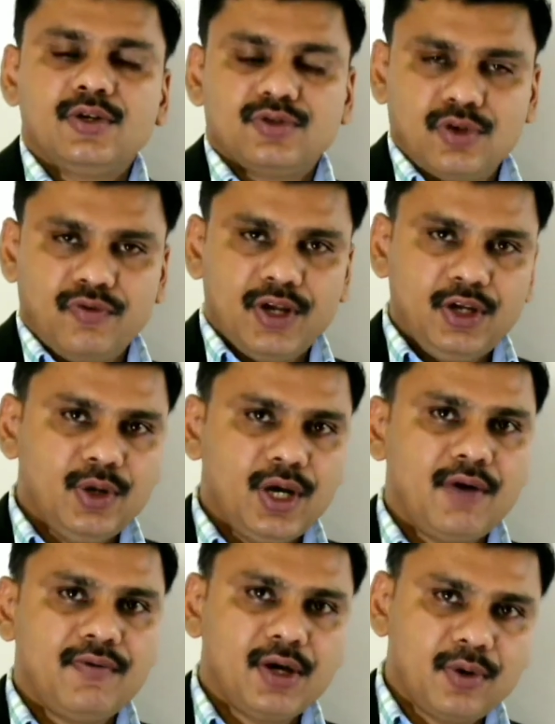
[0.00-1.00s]
So when you
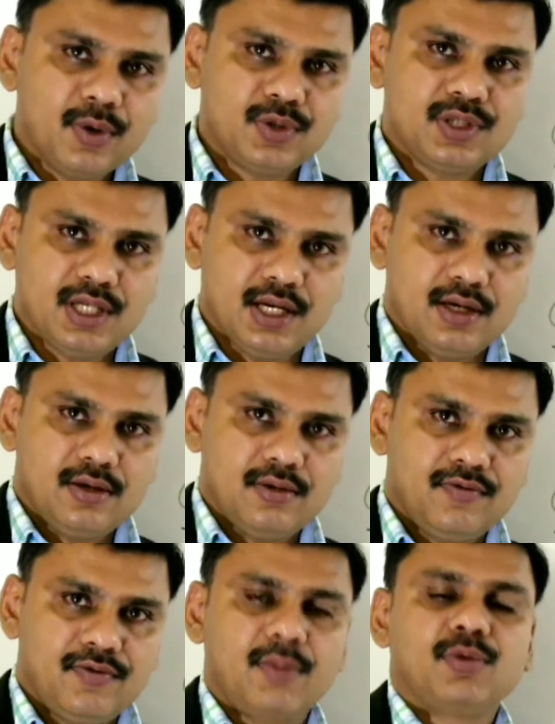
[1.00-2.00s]
have a question
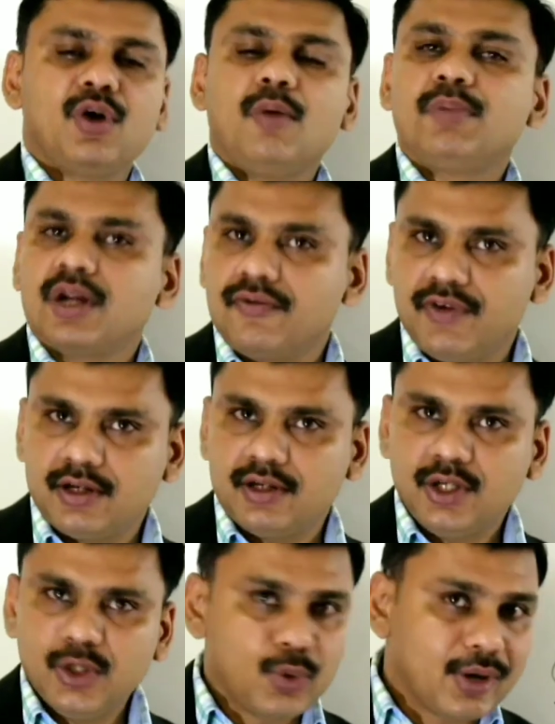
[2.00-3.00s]
from Doppler
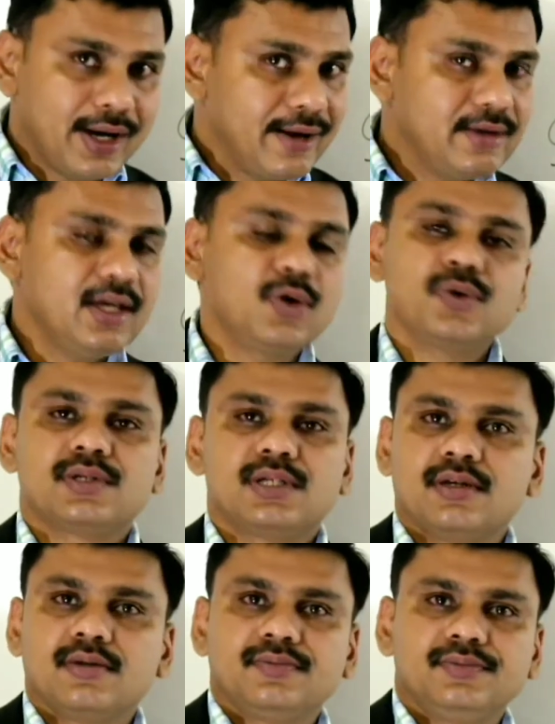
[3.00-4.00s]
effect, you read the
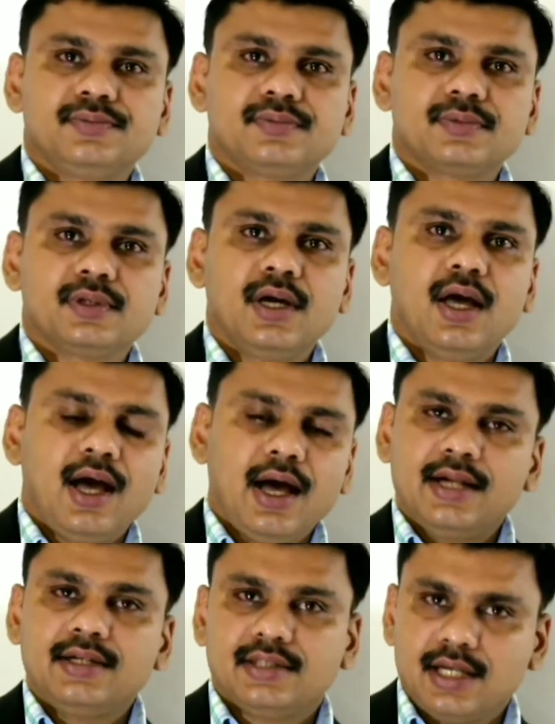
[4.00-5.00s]
question
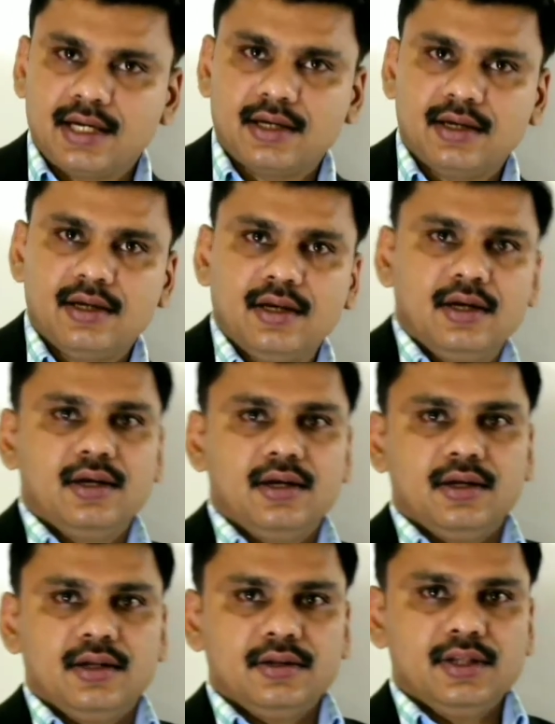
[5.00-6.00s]
and check
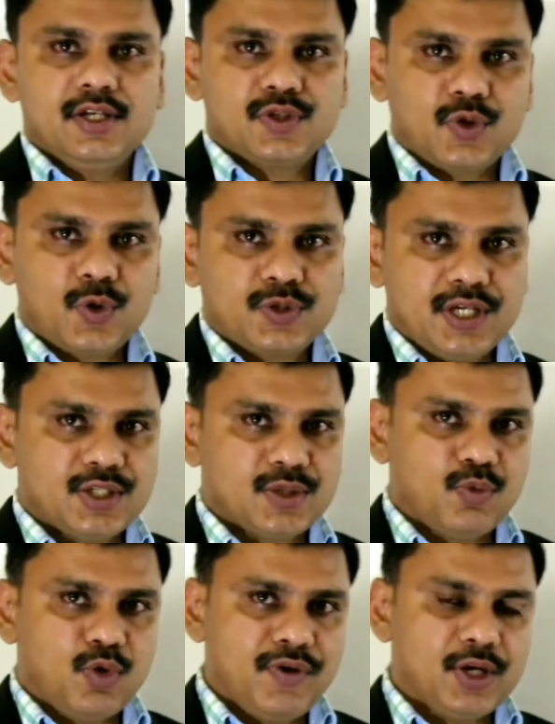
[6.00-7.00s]
the source
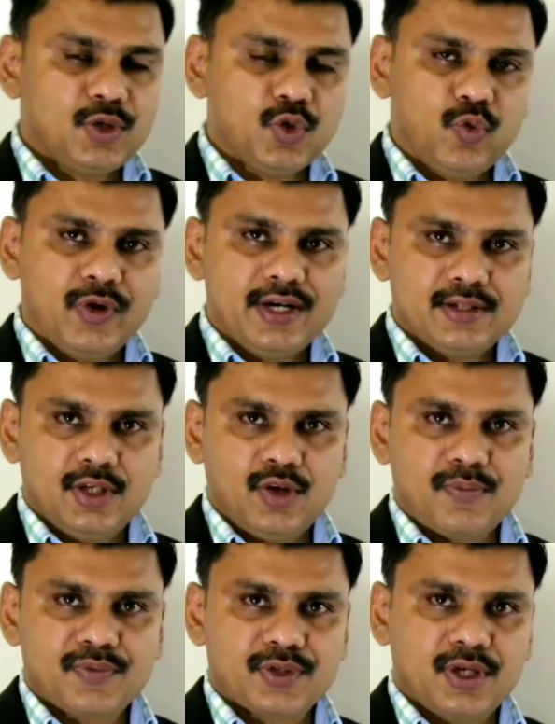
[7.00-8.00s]
is moving towards the
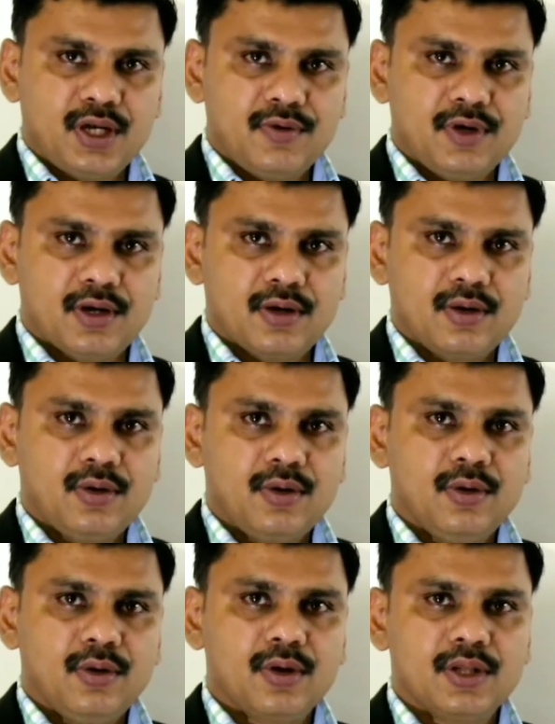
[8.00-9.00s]
observer
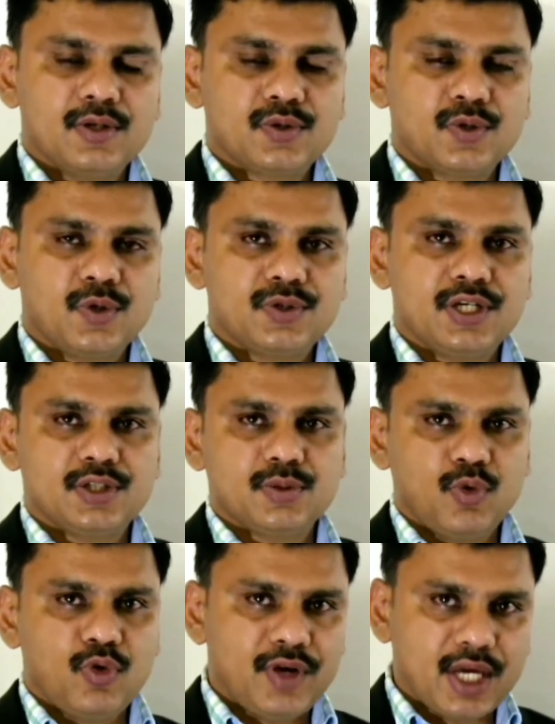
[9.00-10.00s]
or the source is
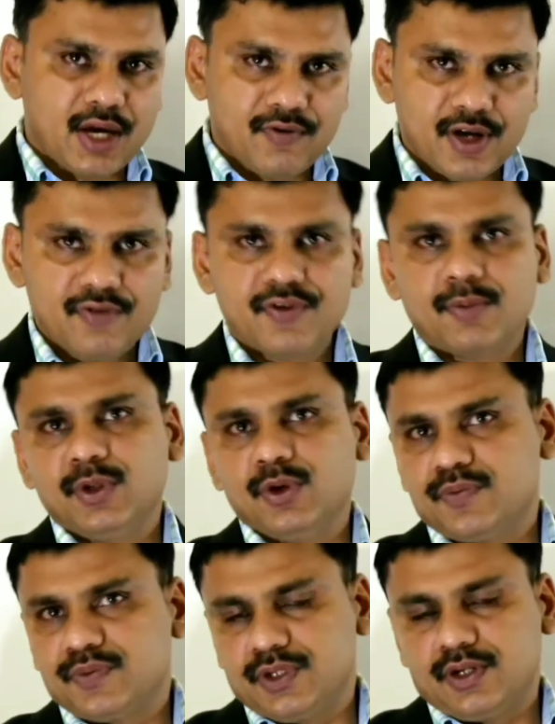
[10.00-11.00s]
moving away from the
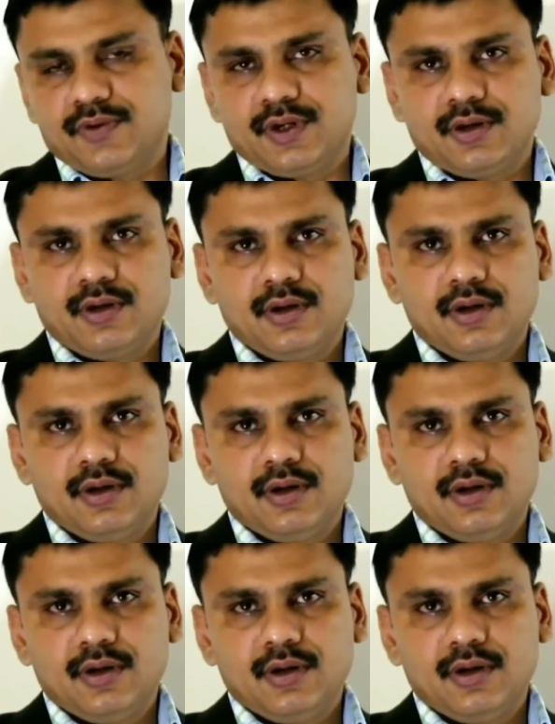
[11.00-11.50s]
observer,